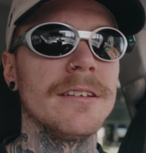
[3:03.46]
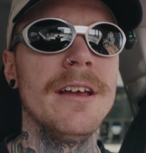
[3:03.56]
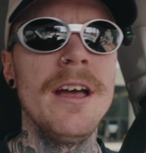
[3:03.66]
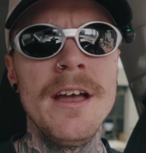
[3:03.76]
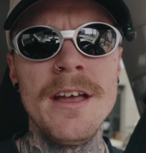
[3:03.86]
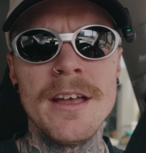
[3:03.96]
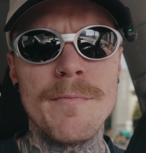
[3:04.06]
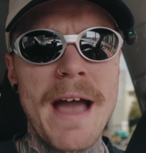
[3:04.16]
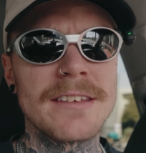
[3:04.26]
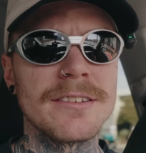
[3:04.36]
and
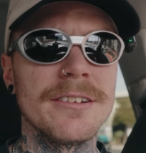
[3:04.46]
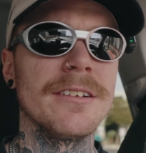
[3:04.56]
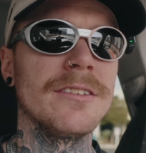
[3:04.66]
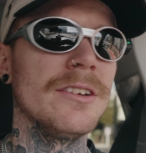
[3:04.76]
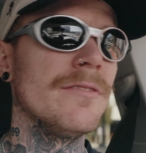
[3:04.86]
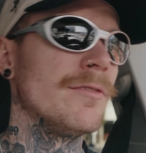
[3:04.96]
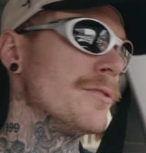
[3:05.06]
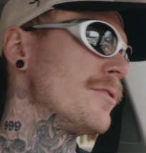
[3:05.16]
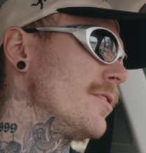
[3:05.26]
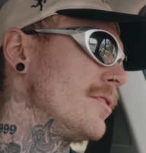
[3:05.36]
ambassadors and
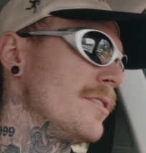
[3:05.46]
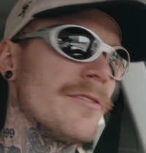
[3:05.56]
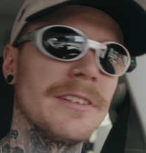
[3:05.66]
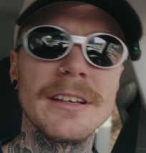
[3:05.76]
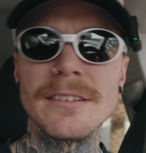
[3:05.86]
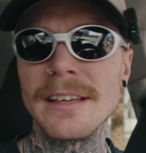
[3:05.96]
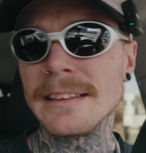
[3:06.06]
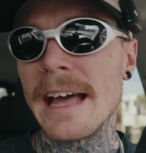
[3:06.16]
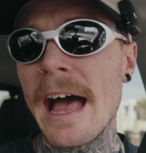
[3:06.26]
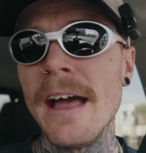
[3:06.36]
influencers and different things like
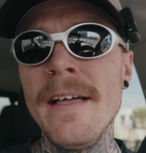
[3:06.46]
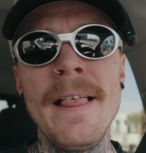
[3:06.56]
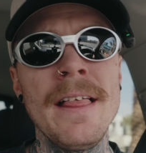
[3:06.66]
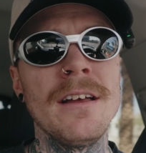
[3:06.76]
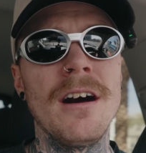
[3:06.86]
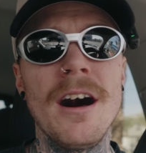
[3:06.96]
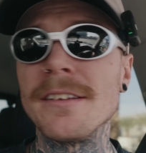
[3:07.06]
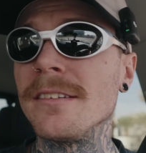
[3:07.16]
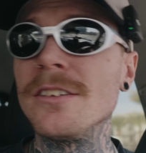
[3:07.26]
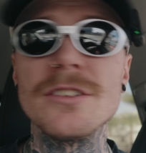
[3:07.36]
that,
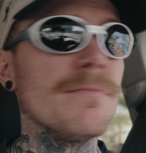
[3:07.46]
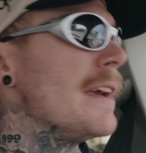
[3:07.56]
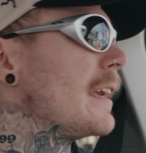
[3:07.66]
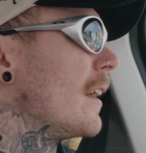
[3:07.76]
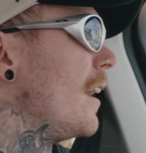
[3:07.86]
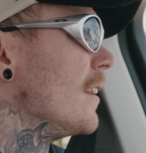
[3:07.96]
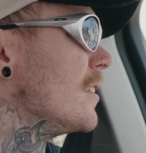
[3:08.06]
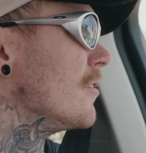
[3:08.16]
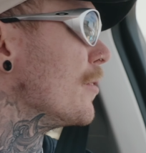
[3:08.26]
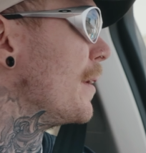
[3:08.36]
honestly, just making
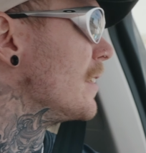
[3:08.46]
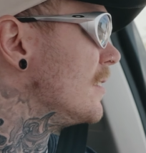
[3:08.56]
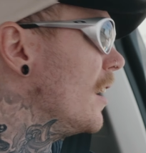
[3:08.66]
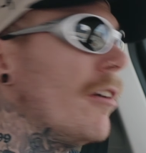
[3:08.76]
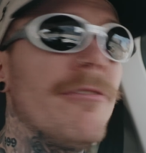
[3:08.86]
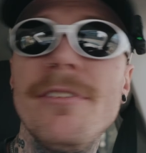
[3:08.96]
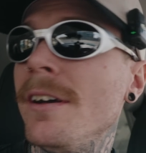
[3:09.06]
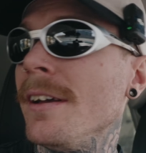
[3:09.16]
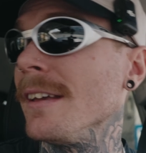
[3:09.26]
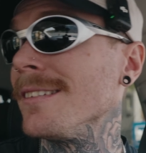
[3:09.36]
content for myself
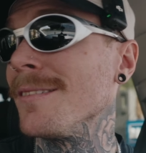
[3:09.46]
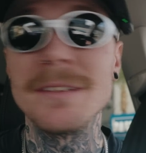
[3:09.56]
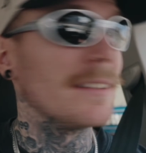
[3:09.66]
is something